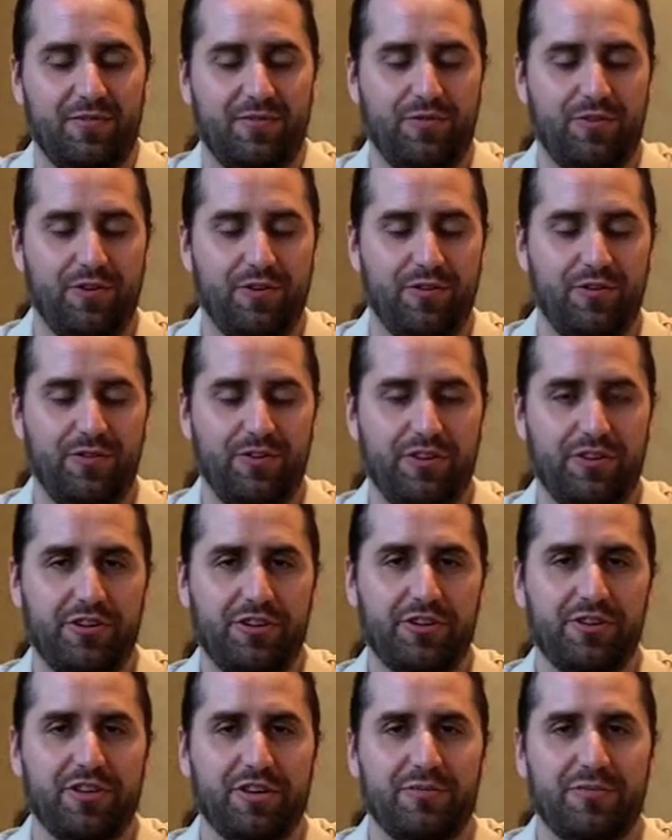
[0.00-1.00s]
for for the
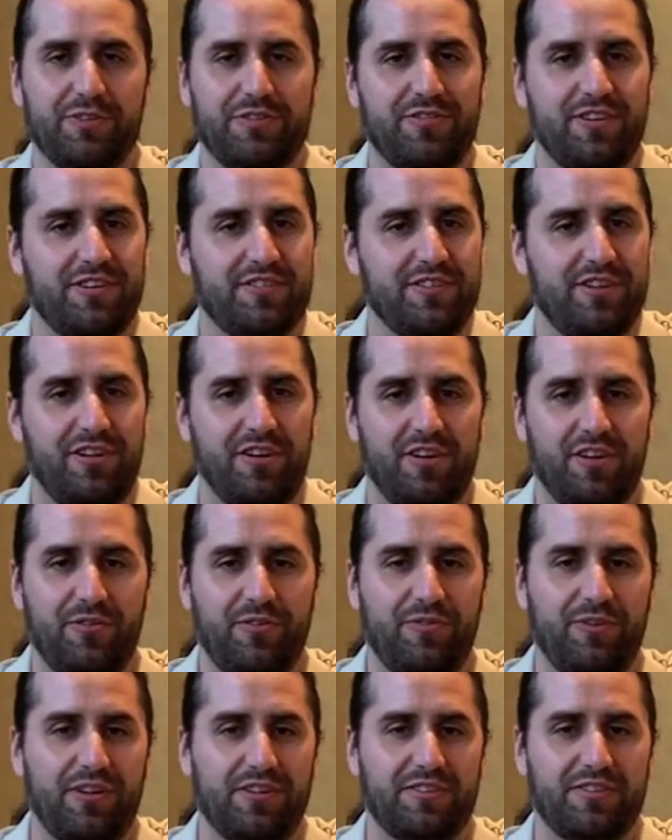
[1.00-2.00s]
newcomers, there's a lot
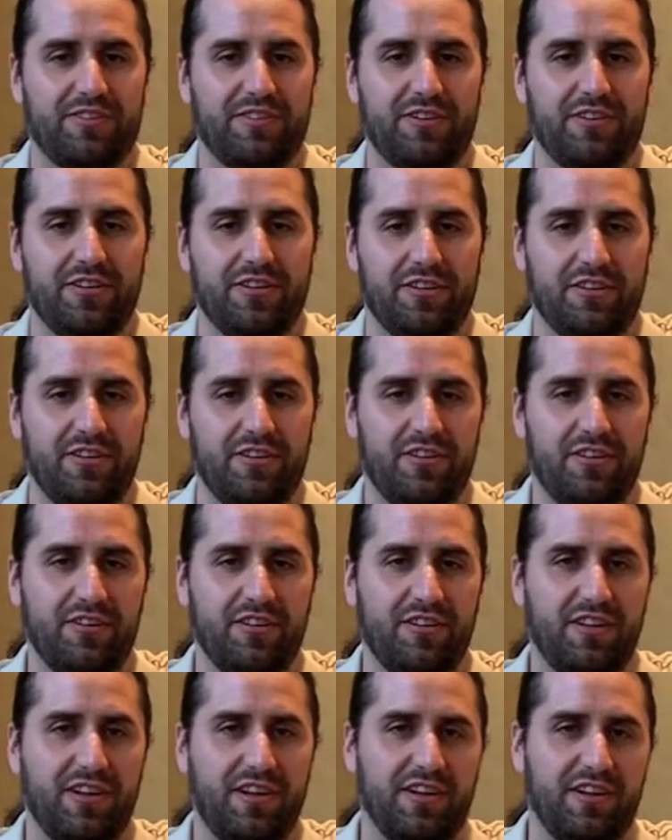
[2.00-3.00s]
of things going
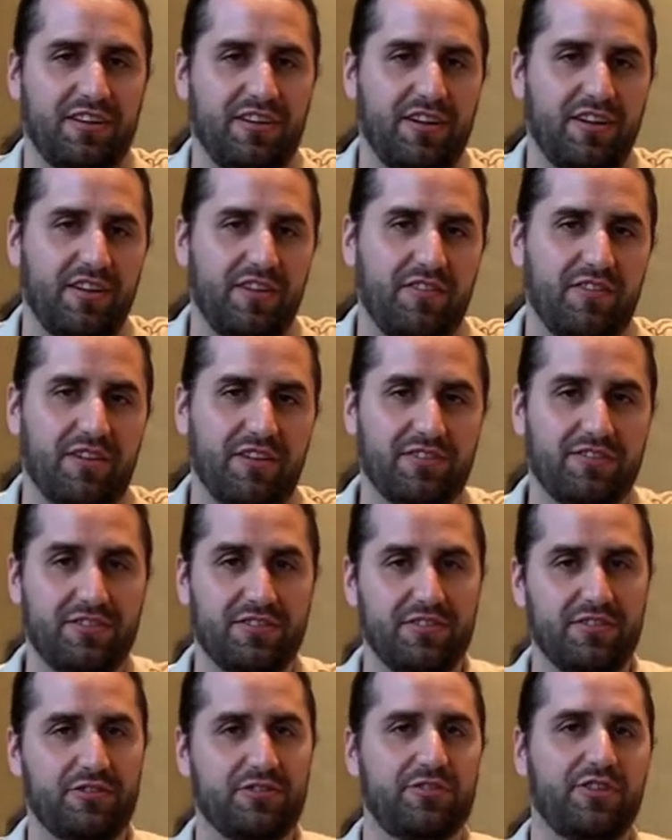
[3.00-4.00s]
on. Like there's
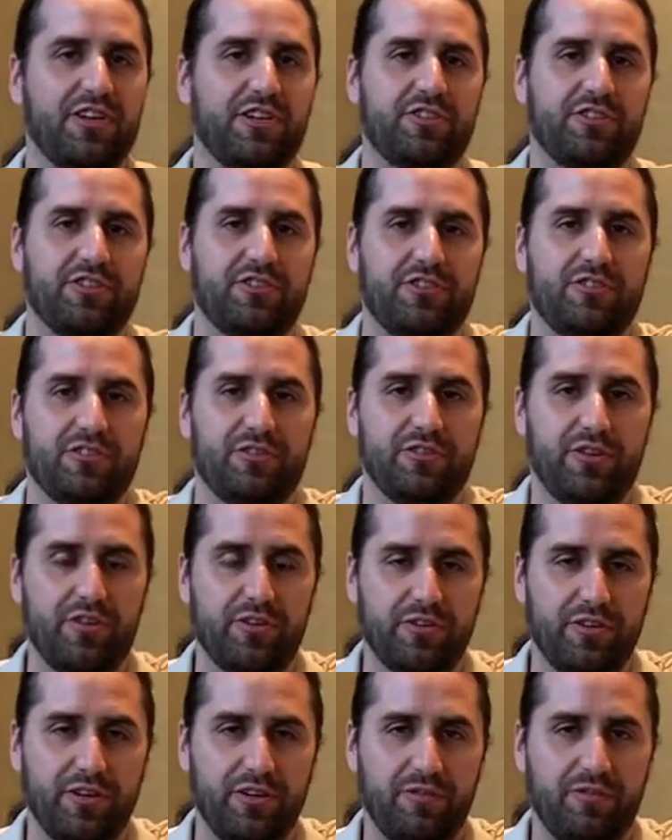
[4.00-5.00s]
an introduction
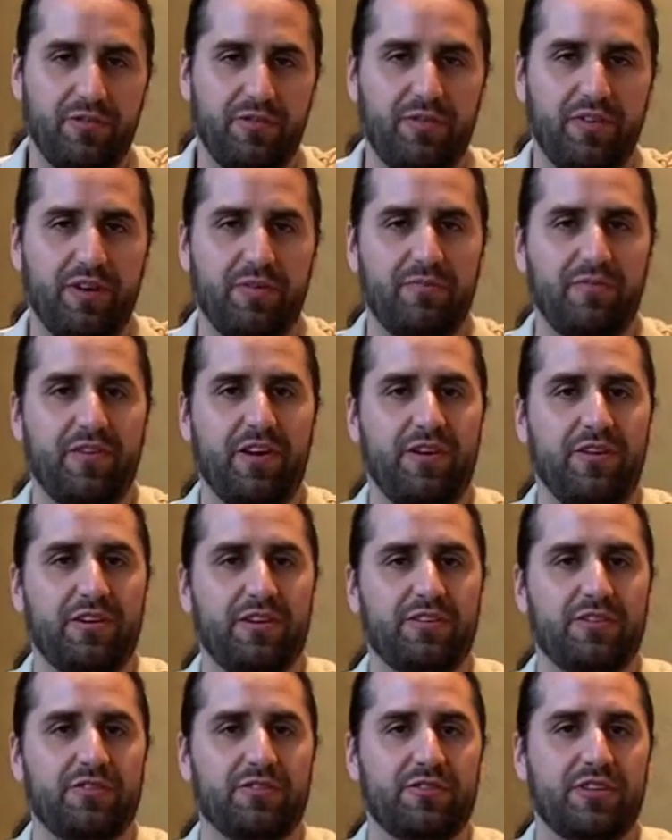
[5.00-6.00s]
tutorial for them where
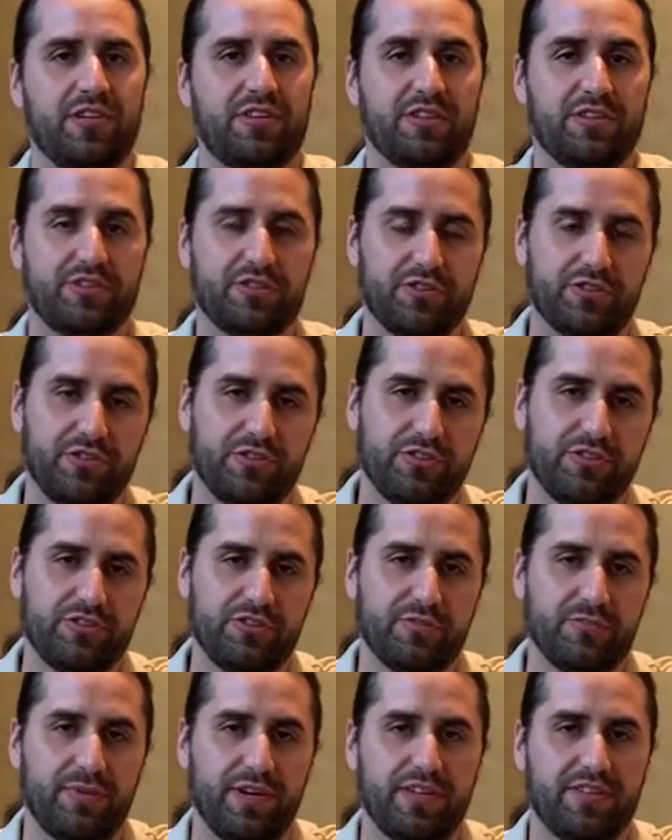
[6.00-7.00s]
you get
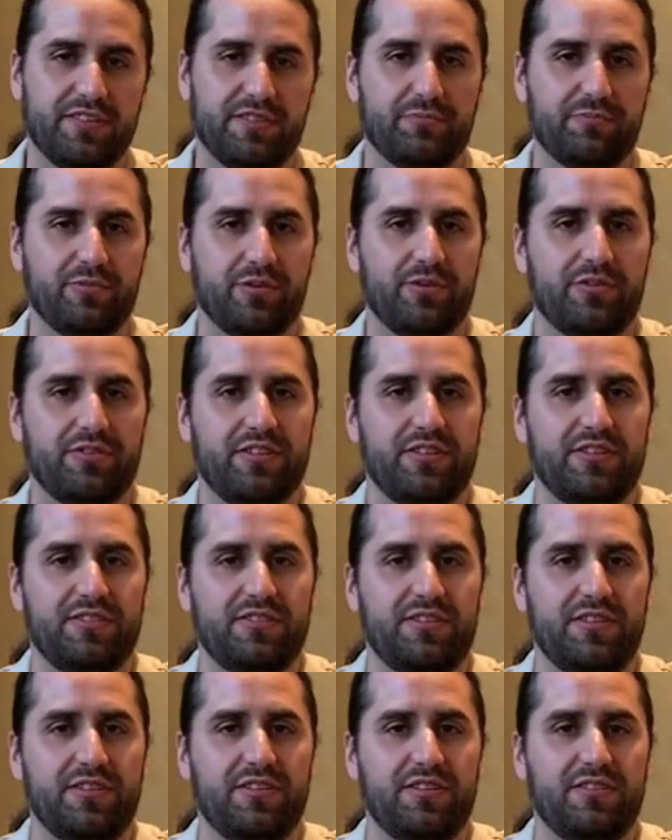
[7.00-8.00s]
introduced to basic
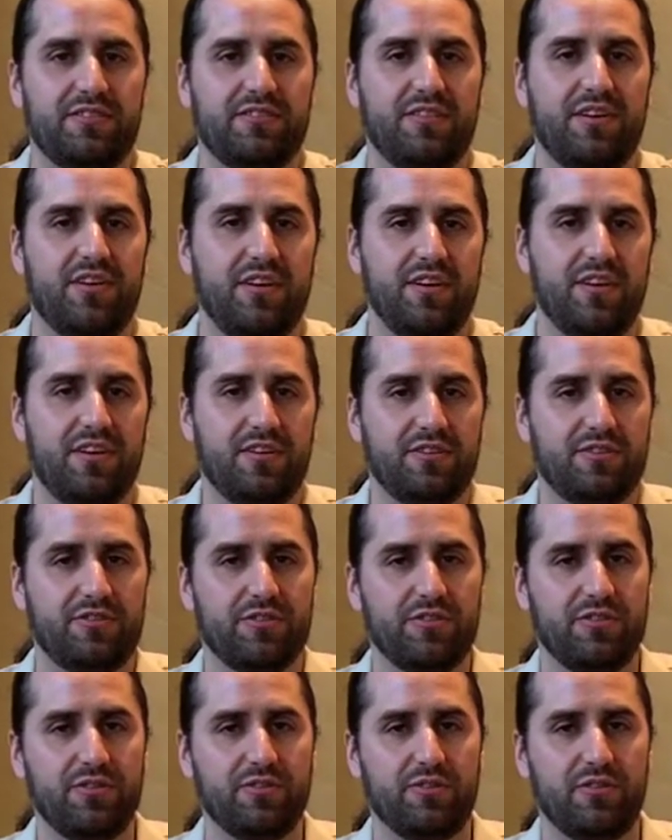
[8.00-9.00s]
processes,
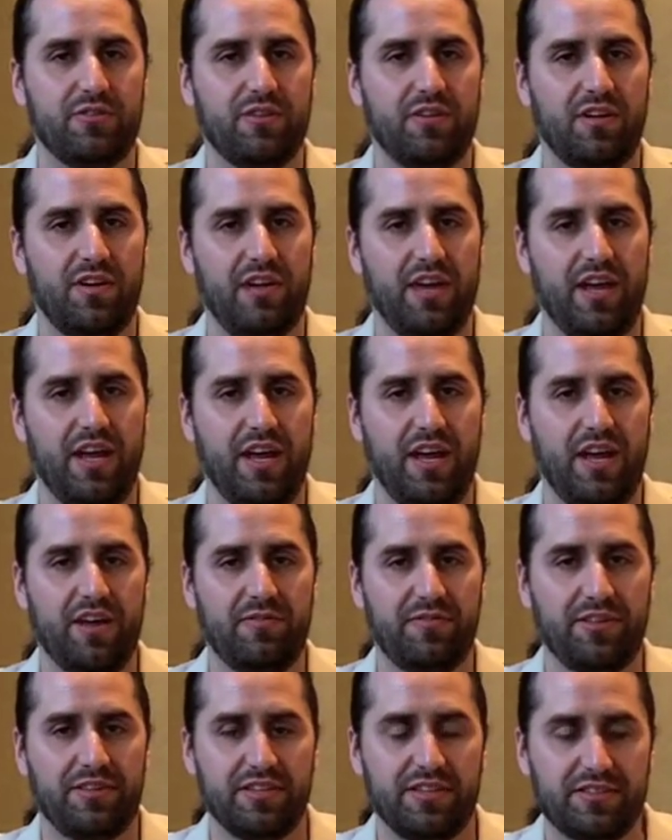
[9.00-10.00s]
so you will
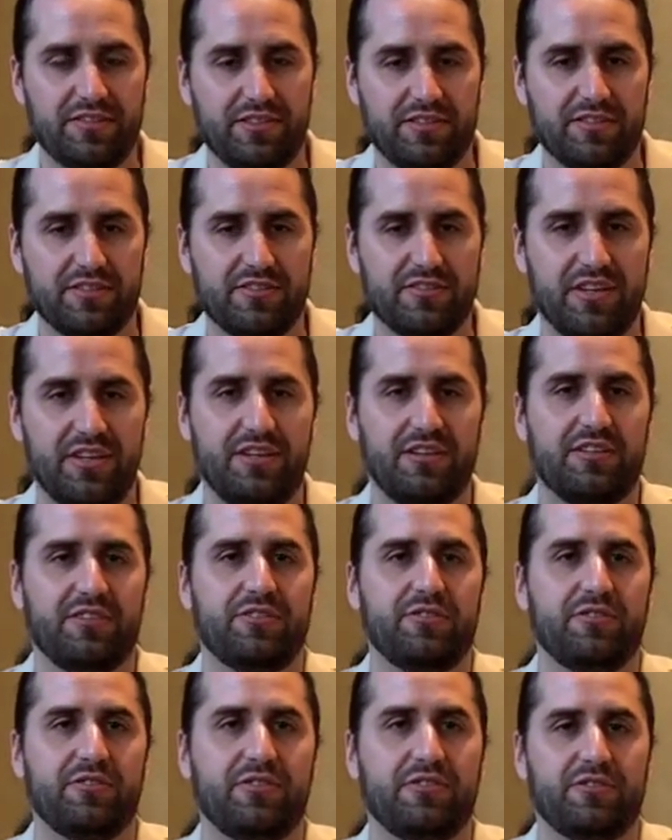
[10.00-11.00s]
have an easier start
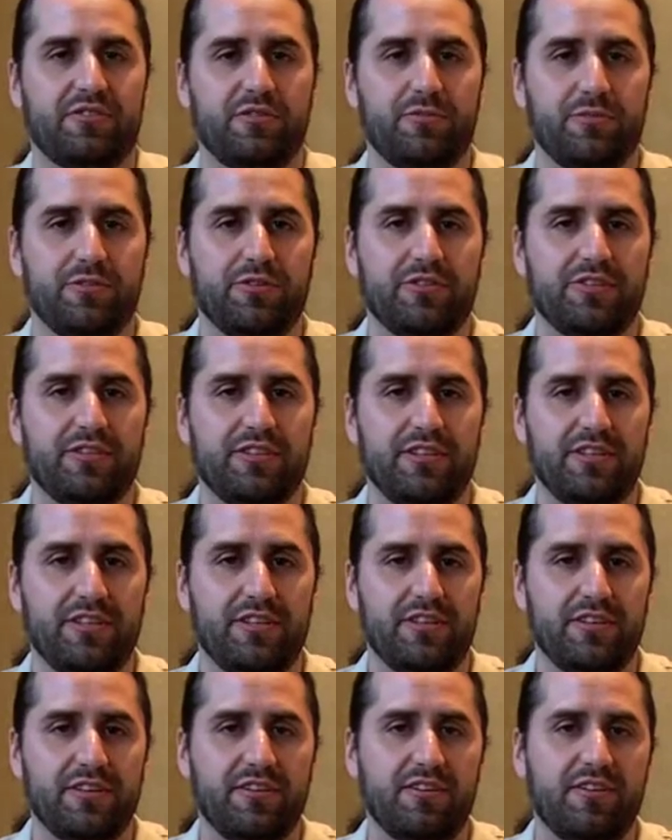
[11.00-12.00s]
into the community
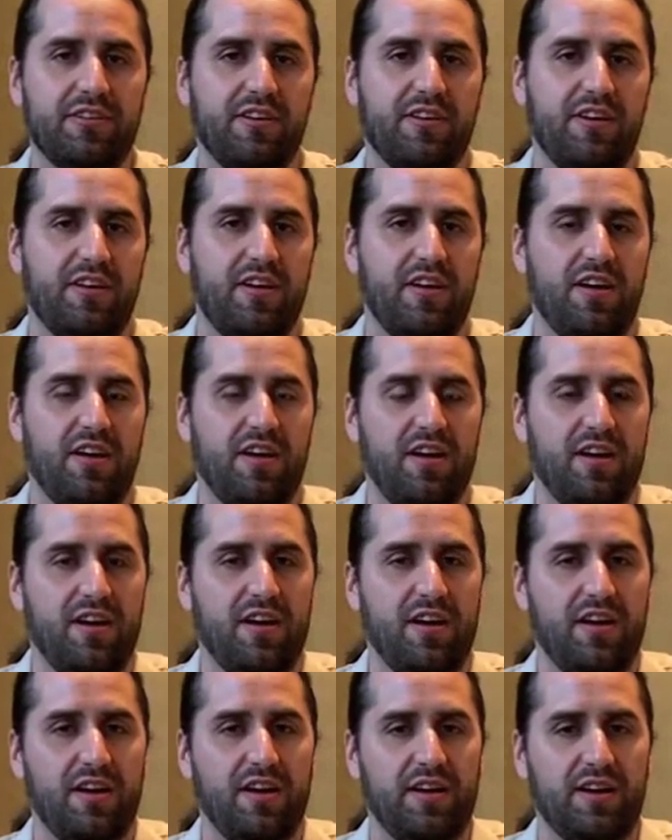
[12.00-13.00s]
here,
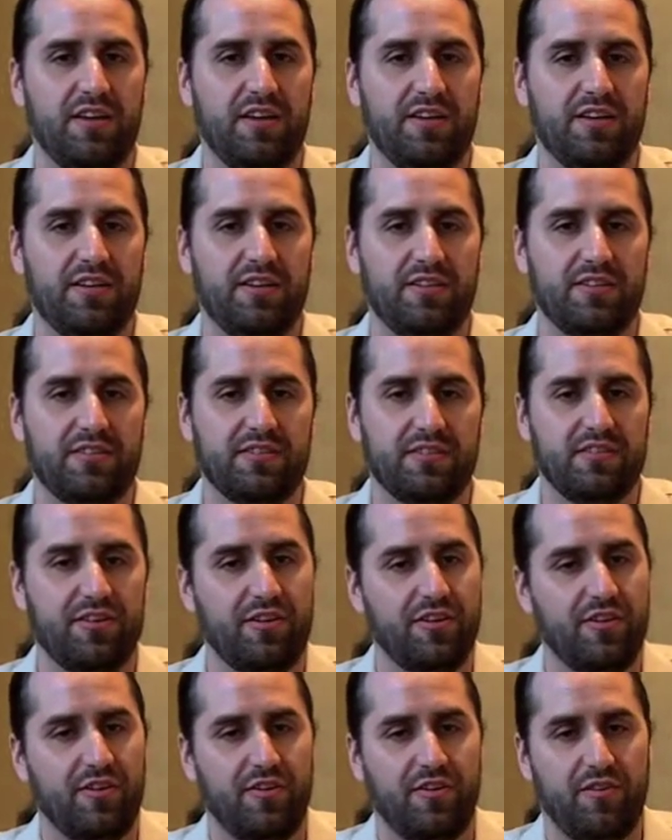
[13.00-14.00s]
and
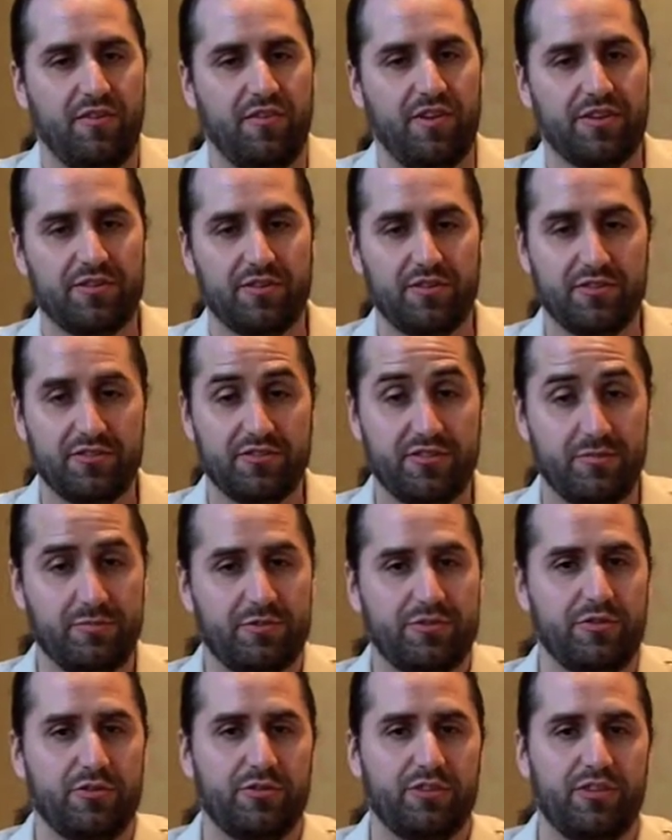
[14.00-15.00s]
there's also some
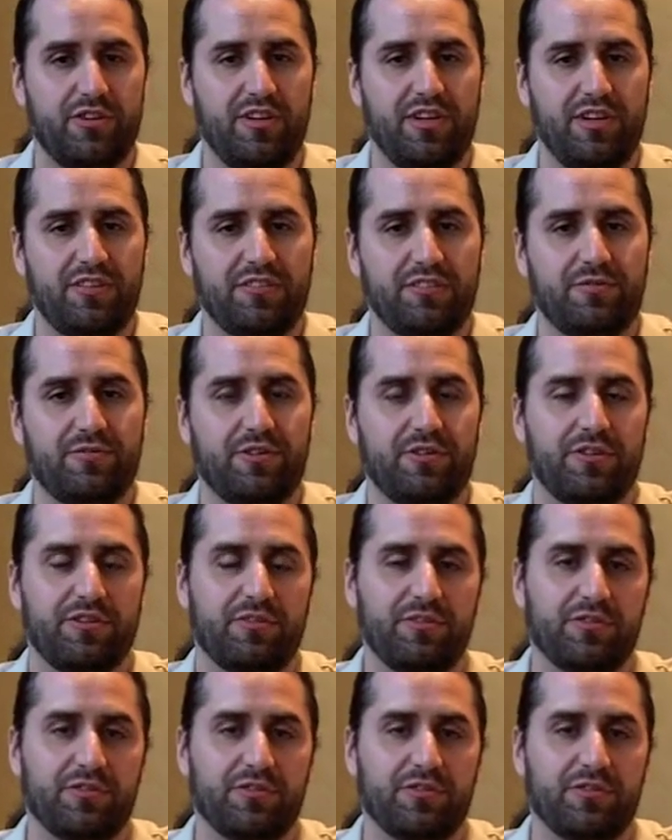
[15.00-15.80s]
socializing for the